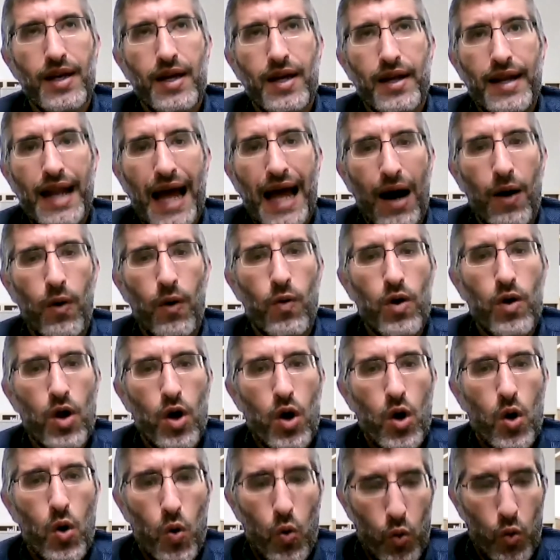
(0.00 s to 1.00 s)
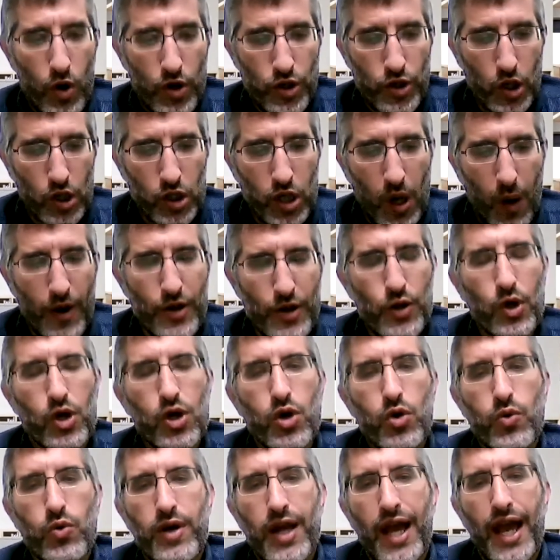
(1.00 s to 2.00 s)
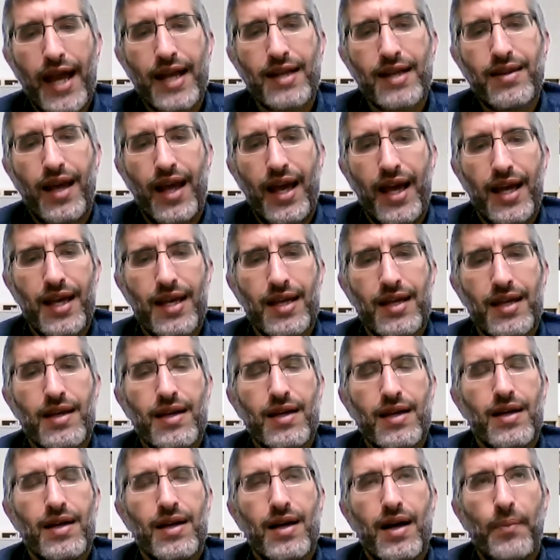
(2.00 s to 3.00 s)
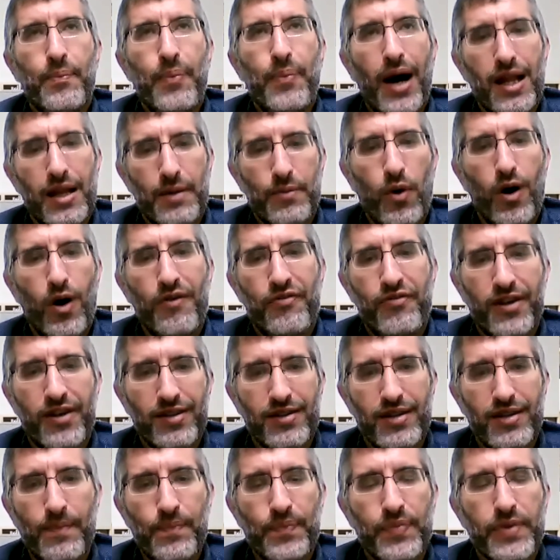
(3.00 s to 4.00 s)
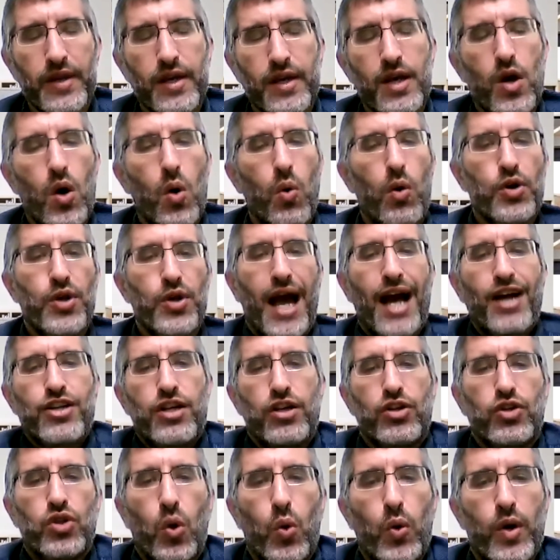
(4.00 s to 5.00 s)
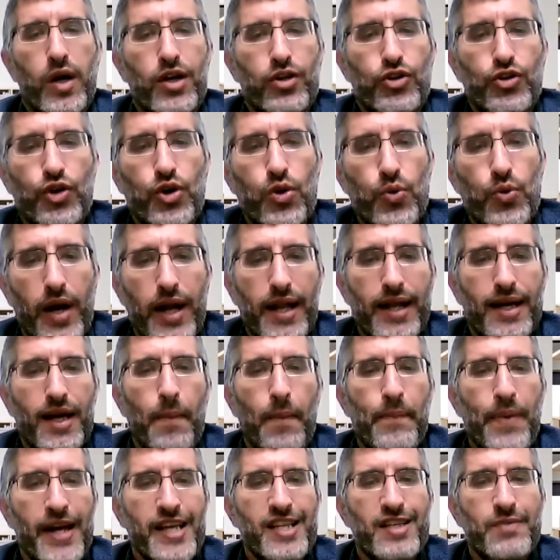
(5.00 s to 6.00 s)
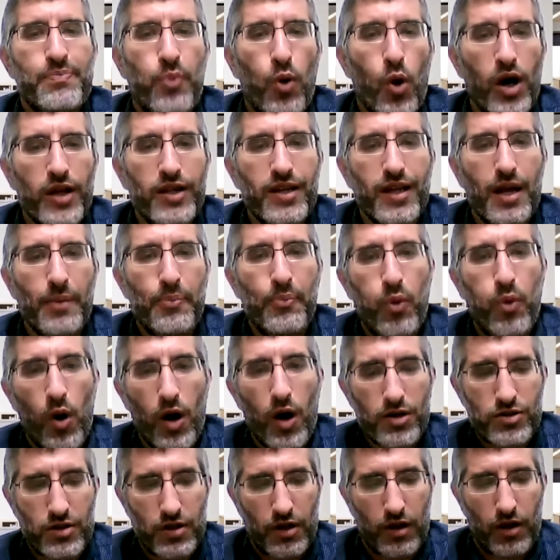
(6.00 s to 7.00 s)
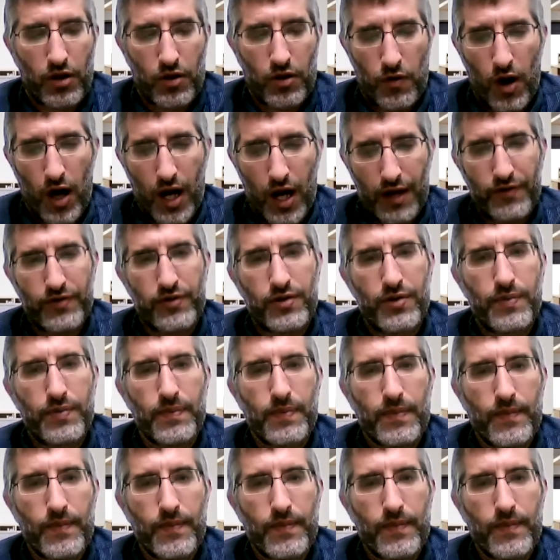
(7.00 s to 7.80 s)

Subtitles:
Now, when you go and you create a polymorphism, what you're actually doing is you're creating a base pointer that points to the derived.